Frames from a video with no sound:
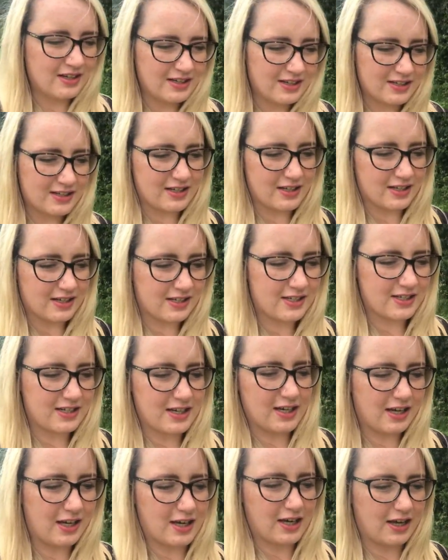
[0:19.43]

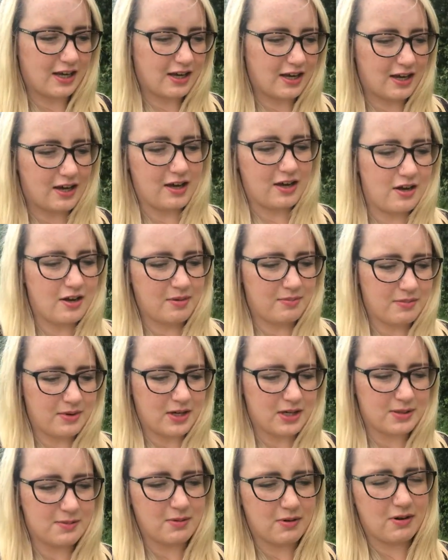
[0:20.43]
60
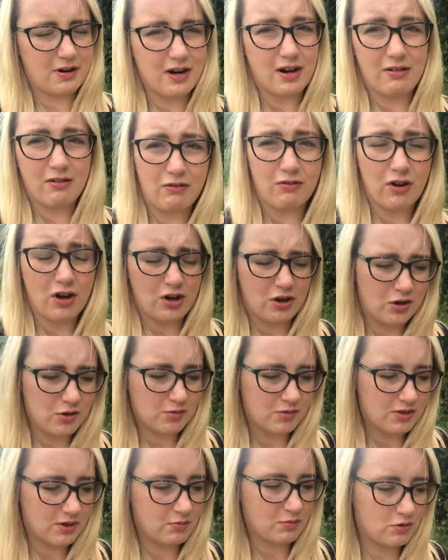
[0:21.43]
miles per hour road
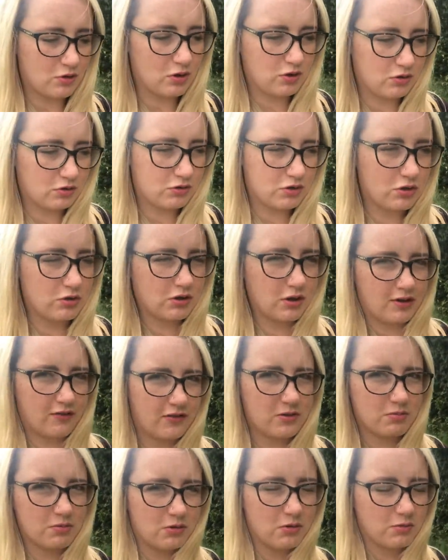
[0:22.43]
which I'm not all too
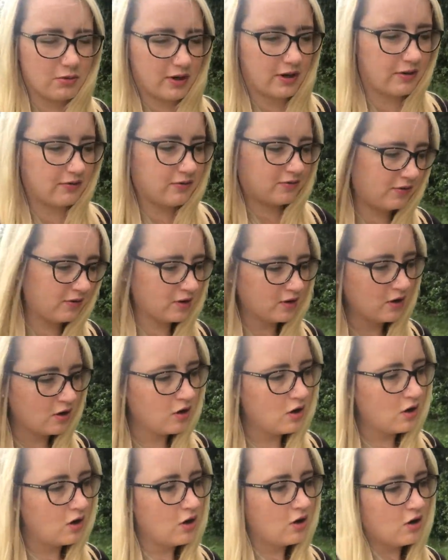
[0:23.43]
comfortable with
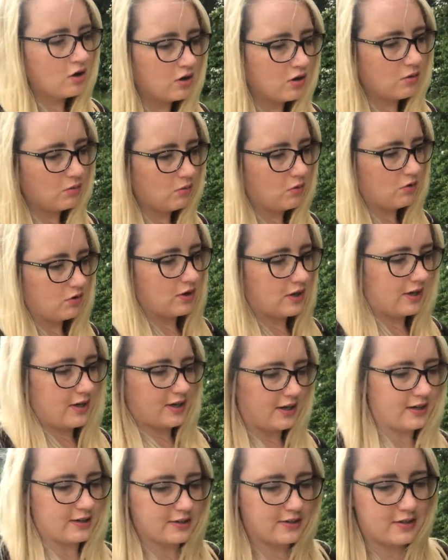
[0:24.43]
walking
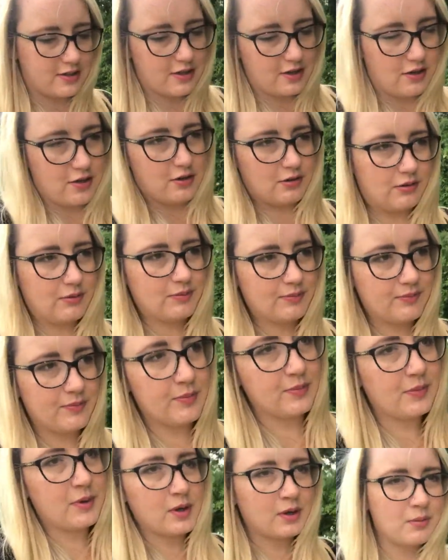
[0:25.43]
next to.
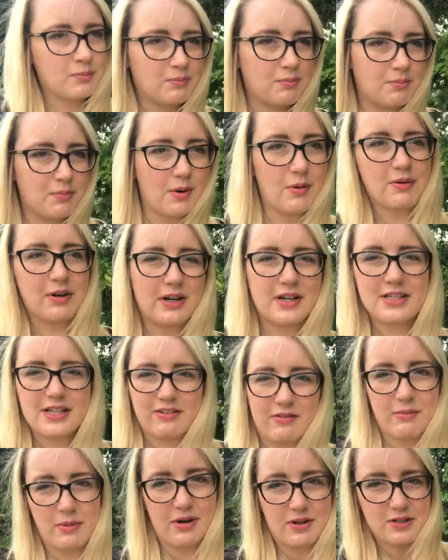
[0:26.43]
But we're going to
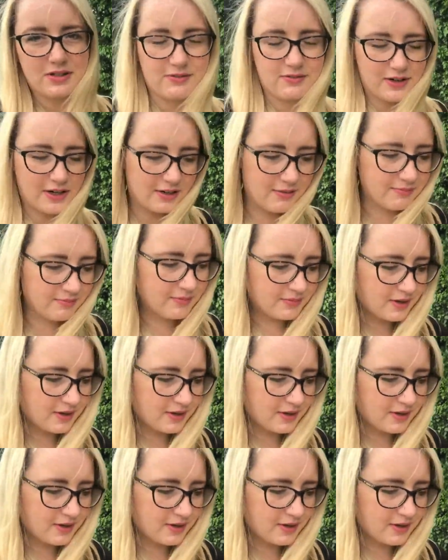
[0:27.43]
take most of it.